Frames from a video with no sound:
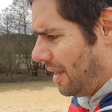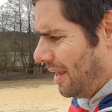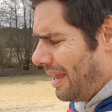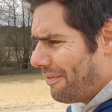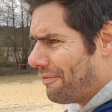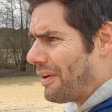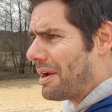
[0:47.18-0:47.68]

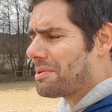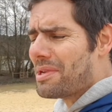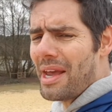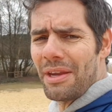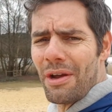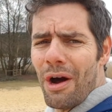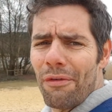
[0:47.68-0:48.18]
It feels
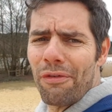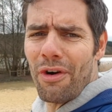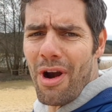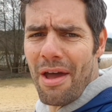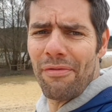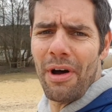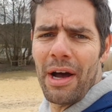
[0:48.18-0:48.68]
like you've got
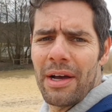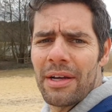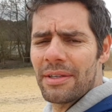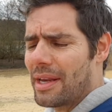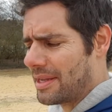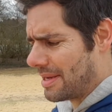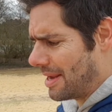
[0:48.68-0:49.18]
forever,
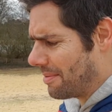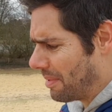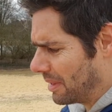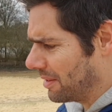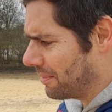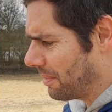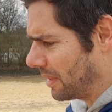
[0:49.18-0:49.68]
doesn't it, when
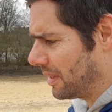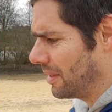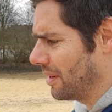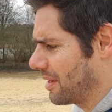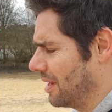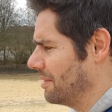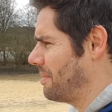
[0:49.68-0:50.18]
you
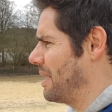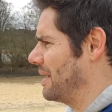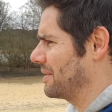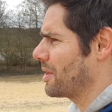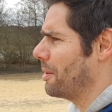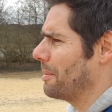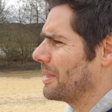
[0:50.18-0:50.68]
look at when
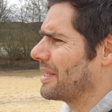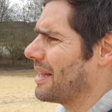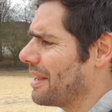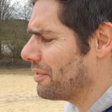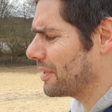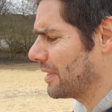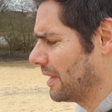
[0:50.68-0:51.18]
it's got to be
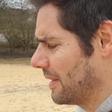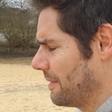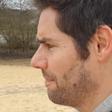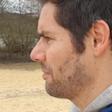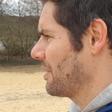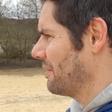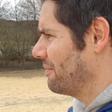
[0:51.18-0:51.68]
delivered.
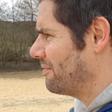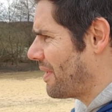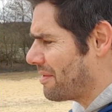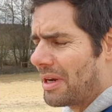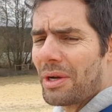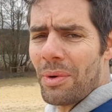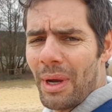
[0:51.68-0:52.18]

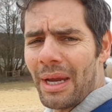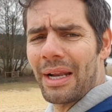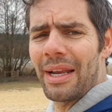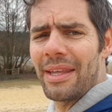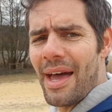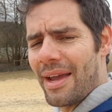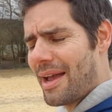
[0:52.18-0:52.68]
Very
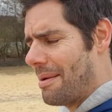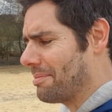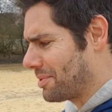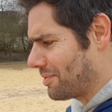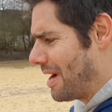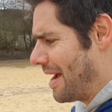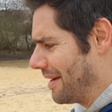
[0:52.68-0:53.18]
quickly that comes
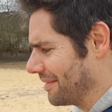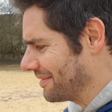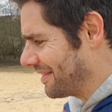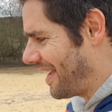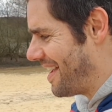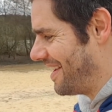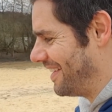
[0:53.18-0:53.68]
around,
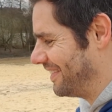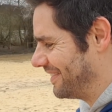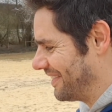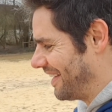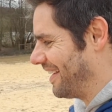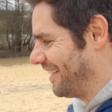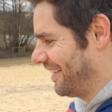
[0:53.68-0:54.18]

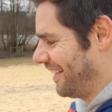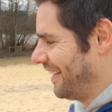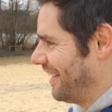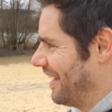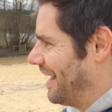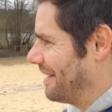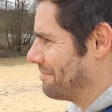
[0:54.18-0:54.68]

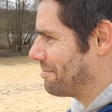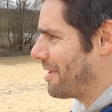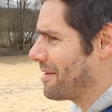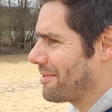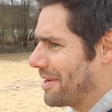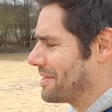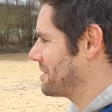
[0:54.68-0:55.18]
and
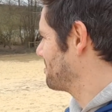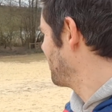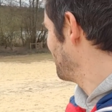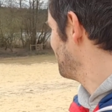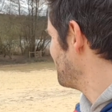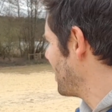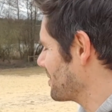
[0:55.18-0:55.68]
progress has
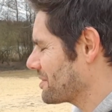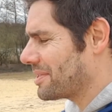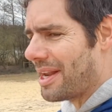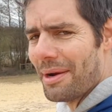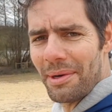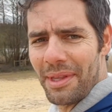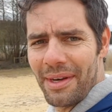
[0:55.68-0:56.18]
been much
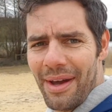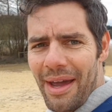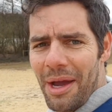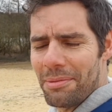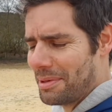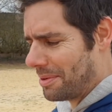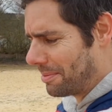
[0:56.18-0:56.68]
slower than I
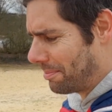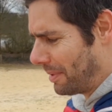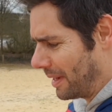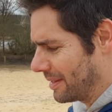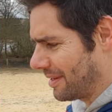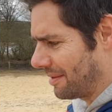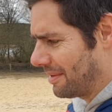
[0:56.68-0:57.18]
hoped it would be.
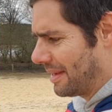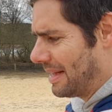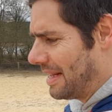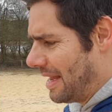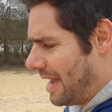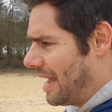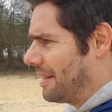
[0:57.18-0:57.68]
So
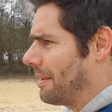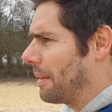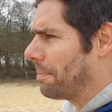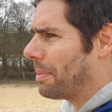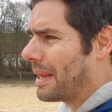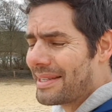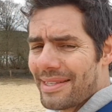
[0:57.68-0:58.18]
anyway,
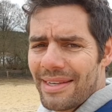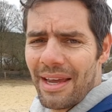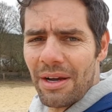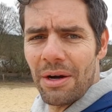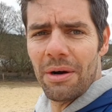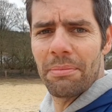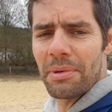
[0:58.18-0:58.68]
pleased to say I
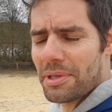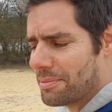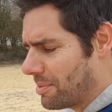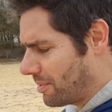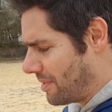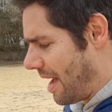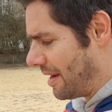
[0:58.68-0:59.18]
got on with some
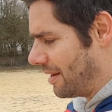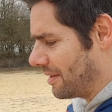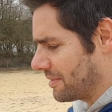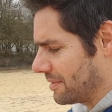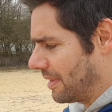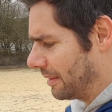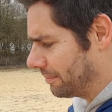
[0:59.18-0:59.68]
more of that
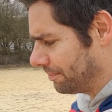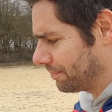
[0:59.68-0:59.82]
last night.